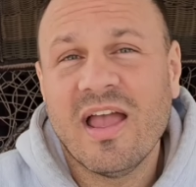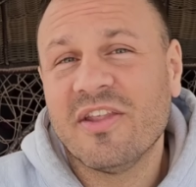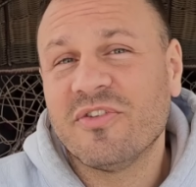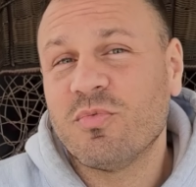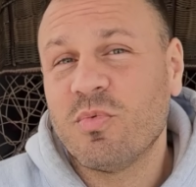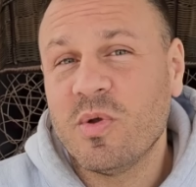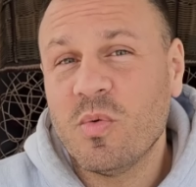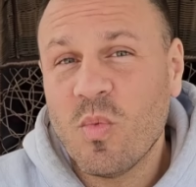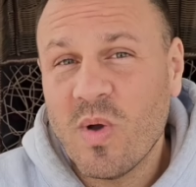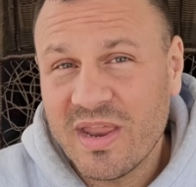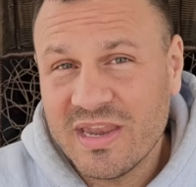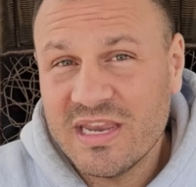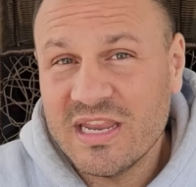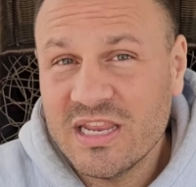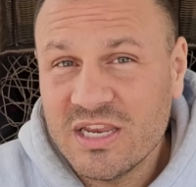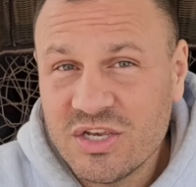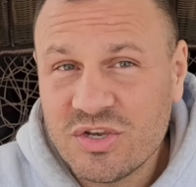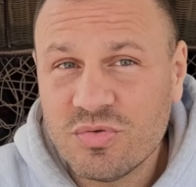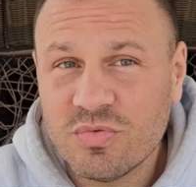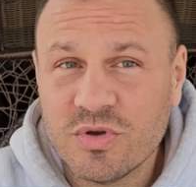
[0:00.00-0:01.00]
as we went
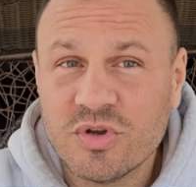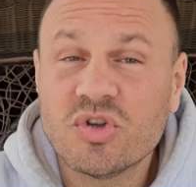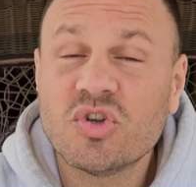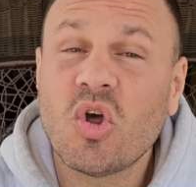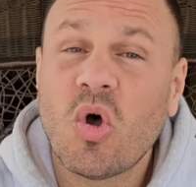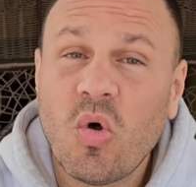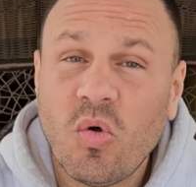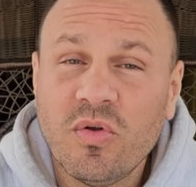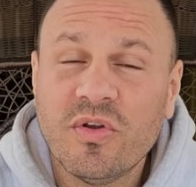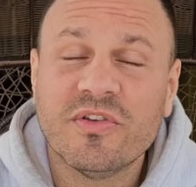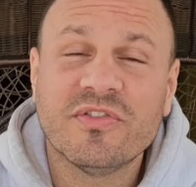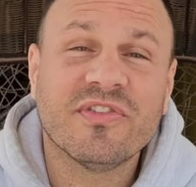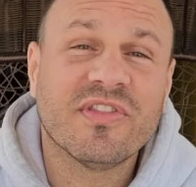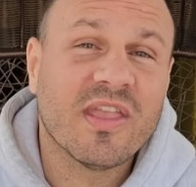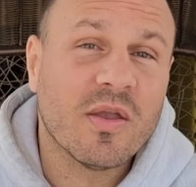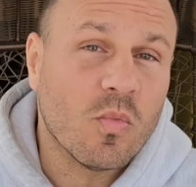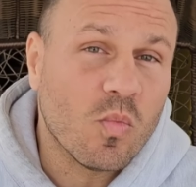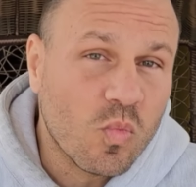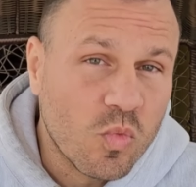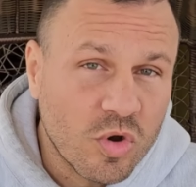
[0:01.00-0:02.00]
into it, told us
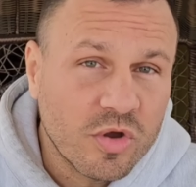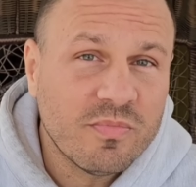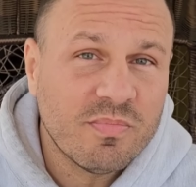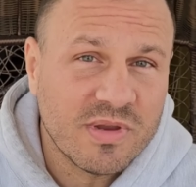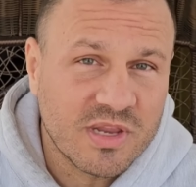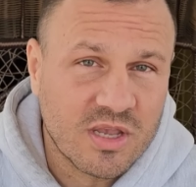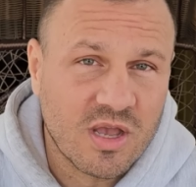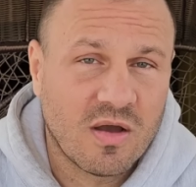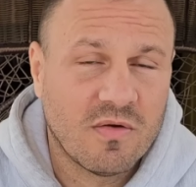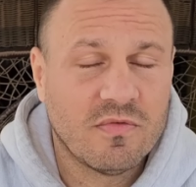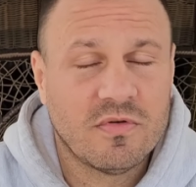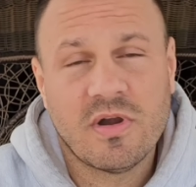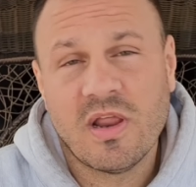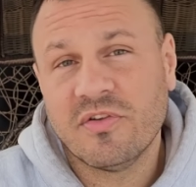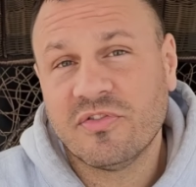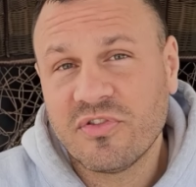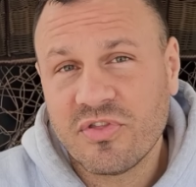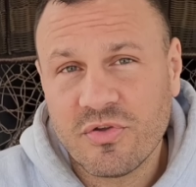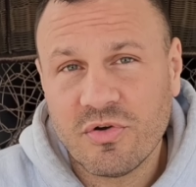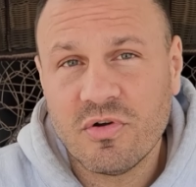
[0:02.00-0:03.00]
they would be covered
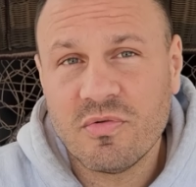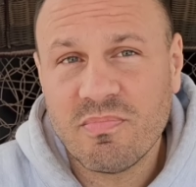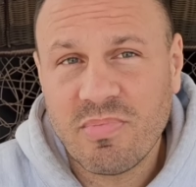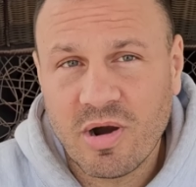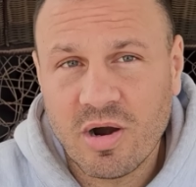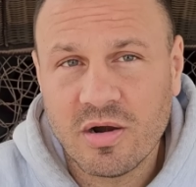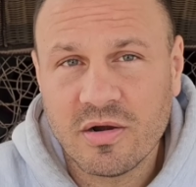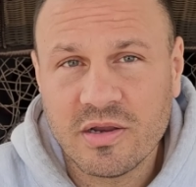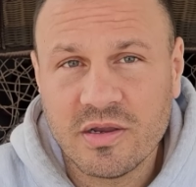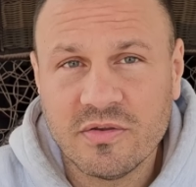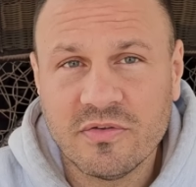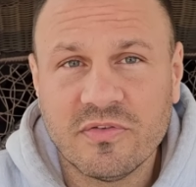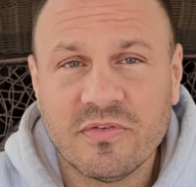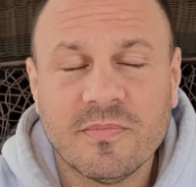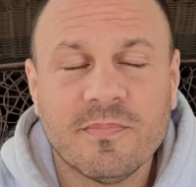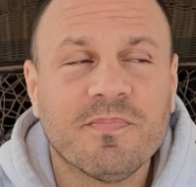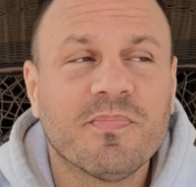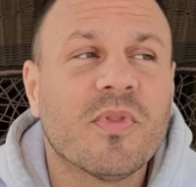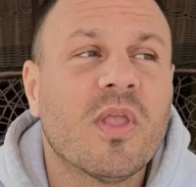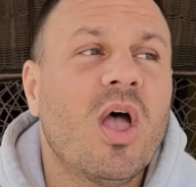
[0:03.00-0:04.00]
as third parties.
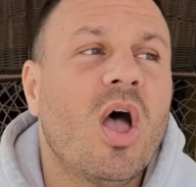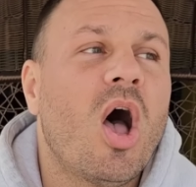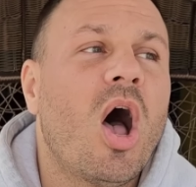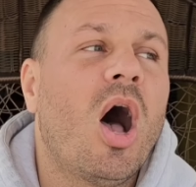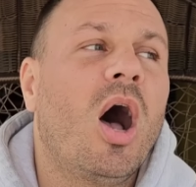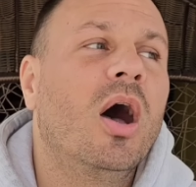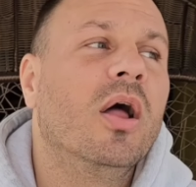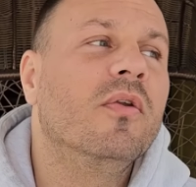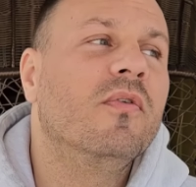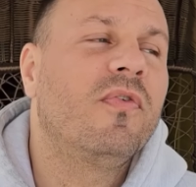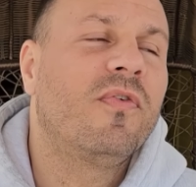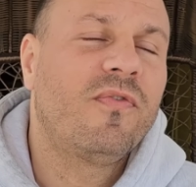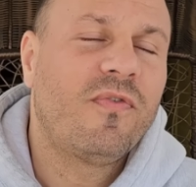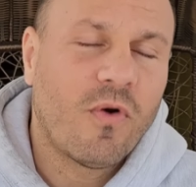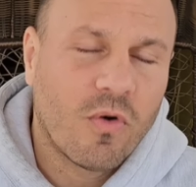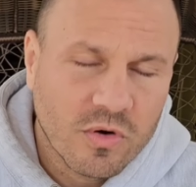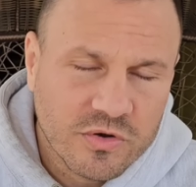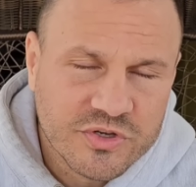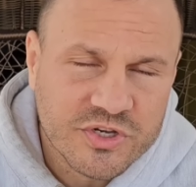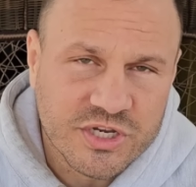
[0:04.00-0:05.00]

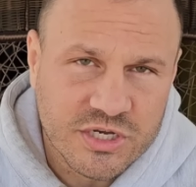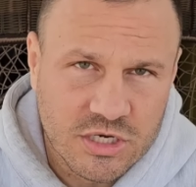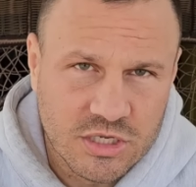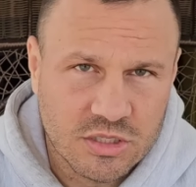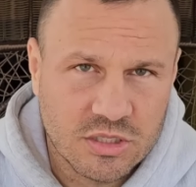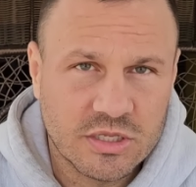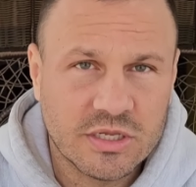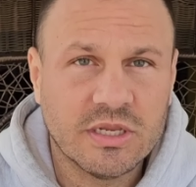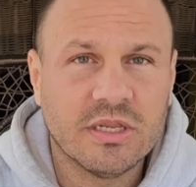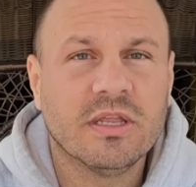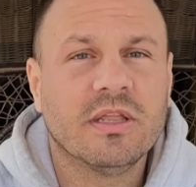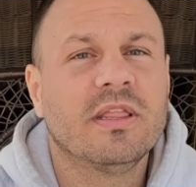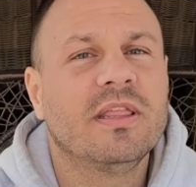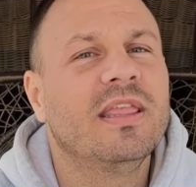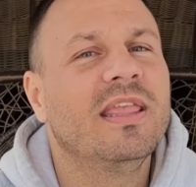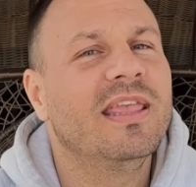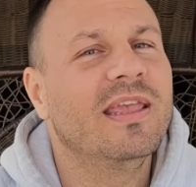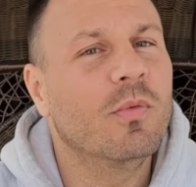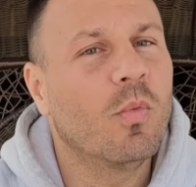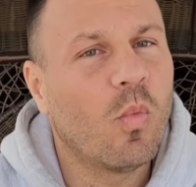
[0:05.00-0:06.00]
Unfortunately,
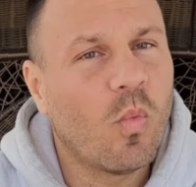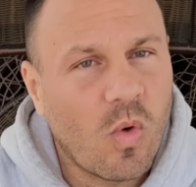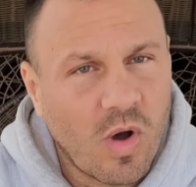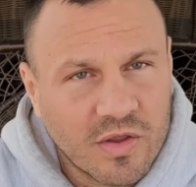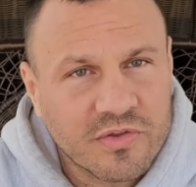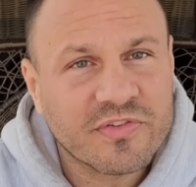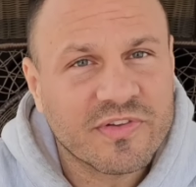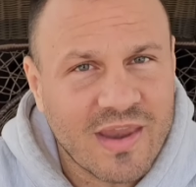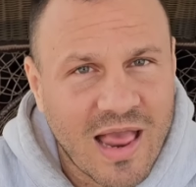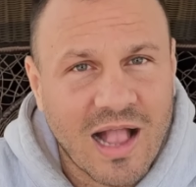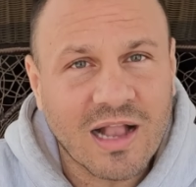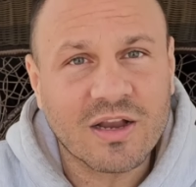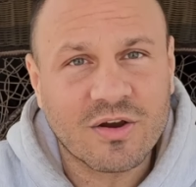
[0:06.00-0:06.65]
it was not